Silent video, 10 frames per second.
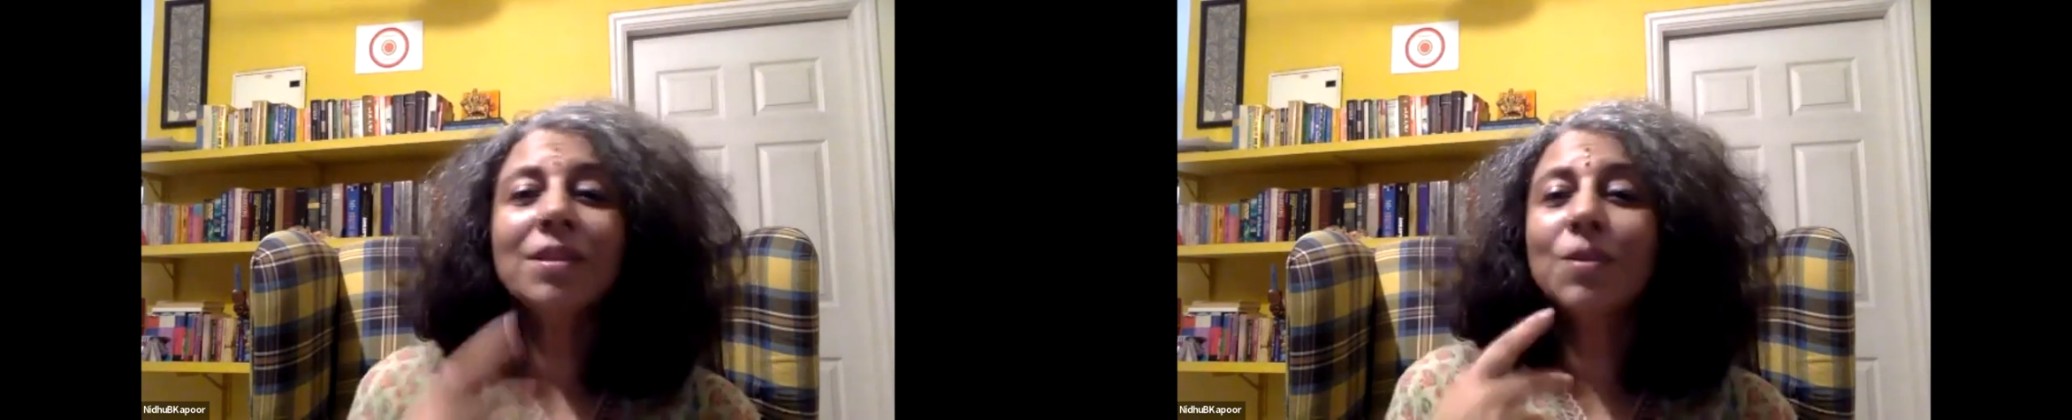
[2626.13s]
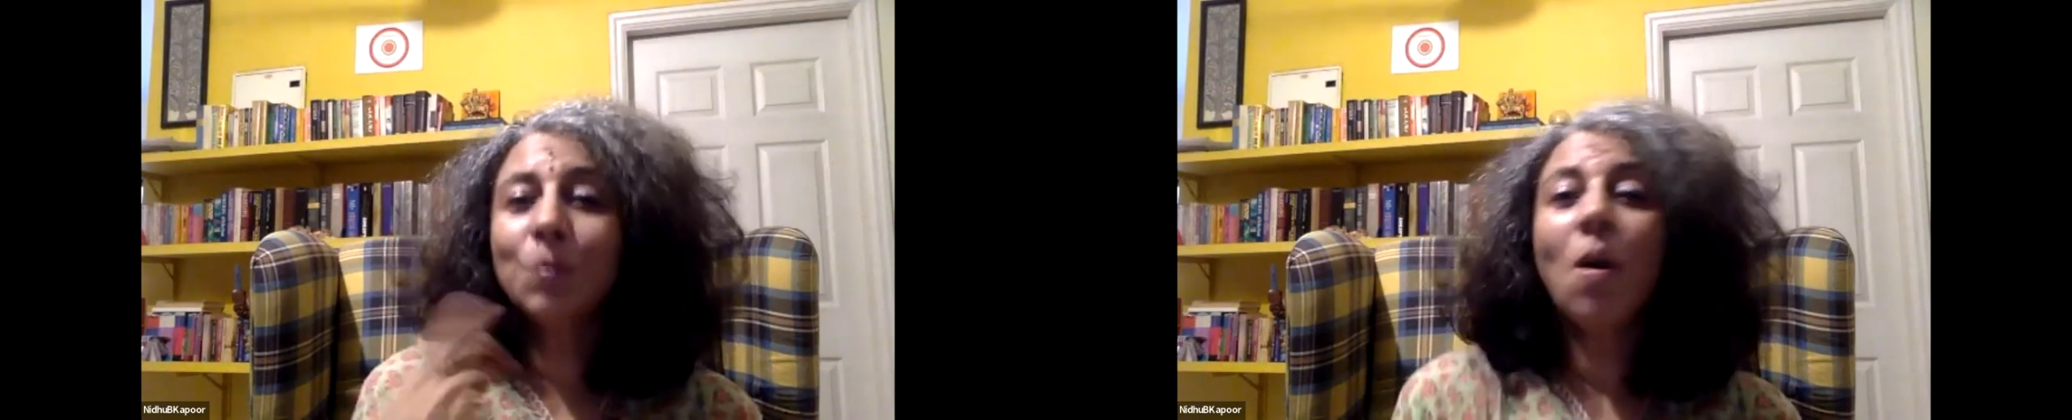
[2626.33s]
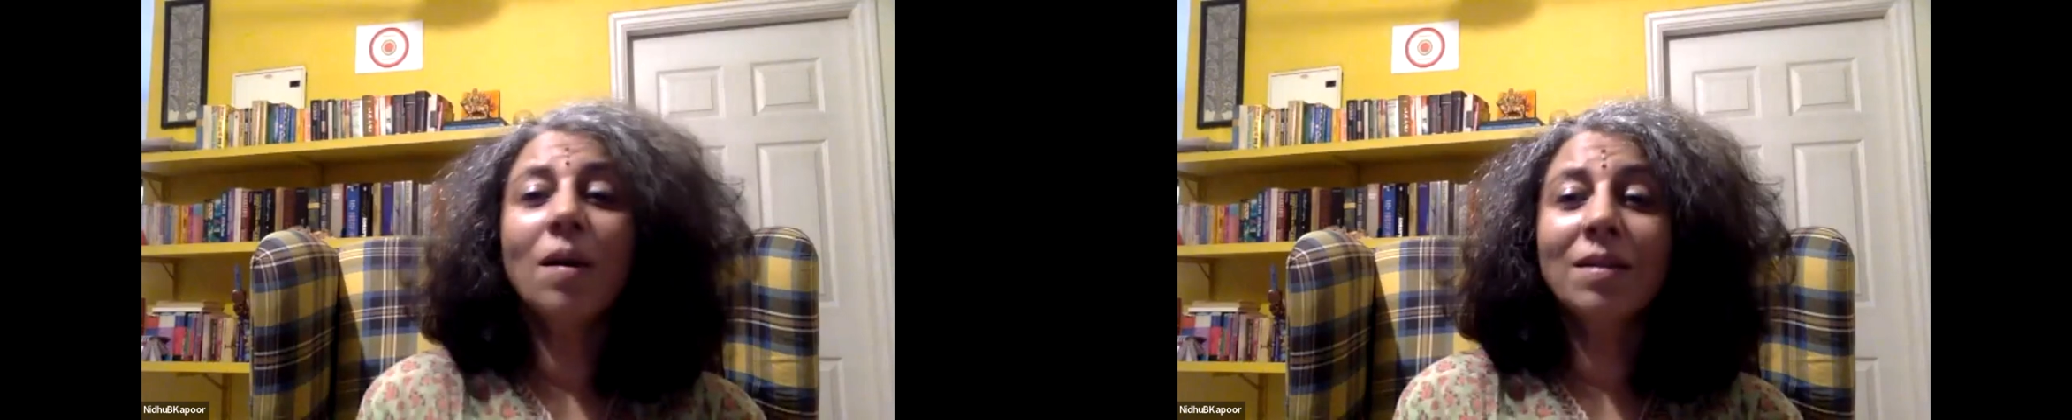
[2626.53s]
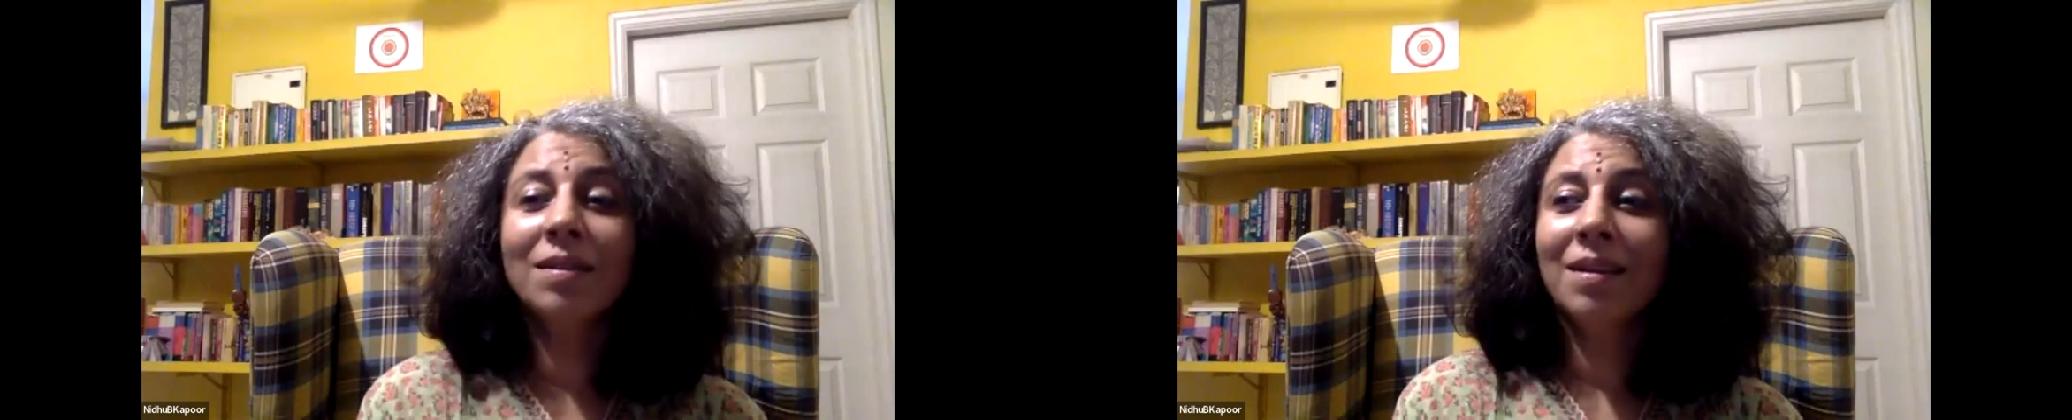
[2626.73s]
is what